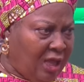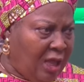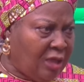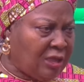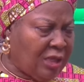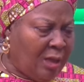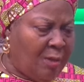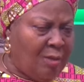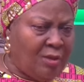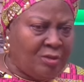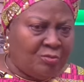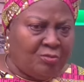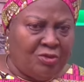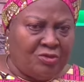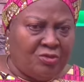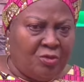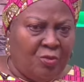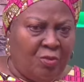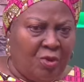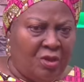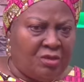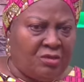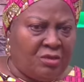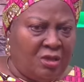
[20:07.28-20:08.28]
go. Ghana must go,
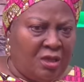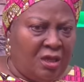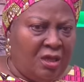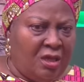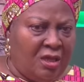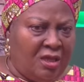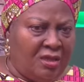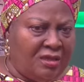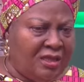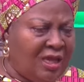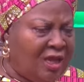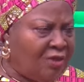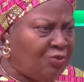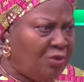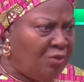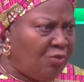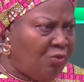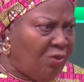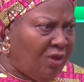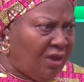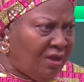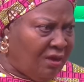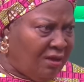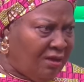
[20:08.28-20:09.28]
but they are doing
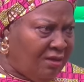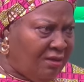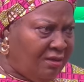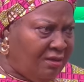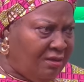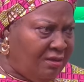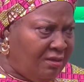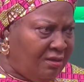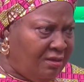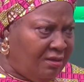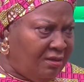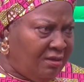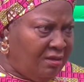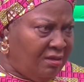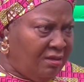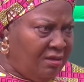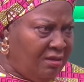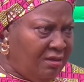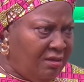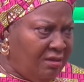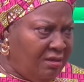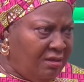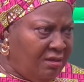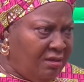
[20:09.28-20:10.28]
well.
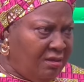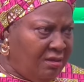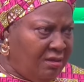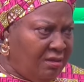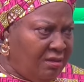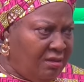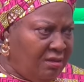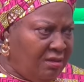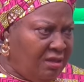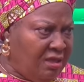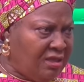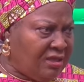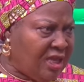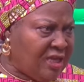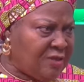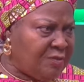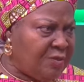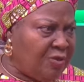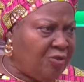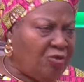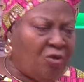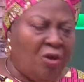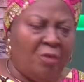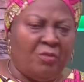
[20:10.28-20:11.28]
It has
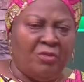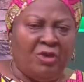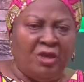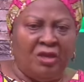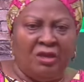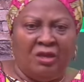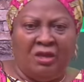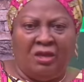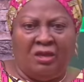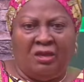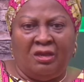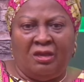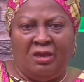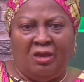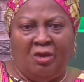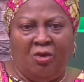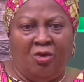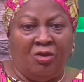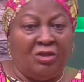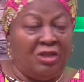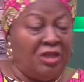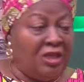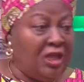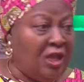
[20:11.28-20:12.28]
become a
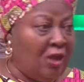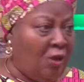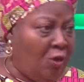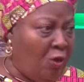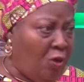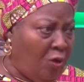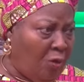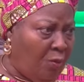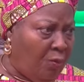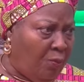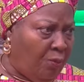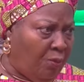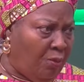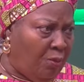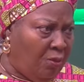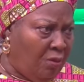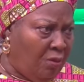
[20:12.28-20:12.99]
holiday hub.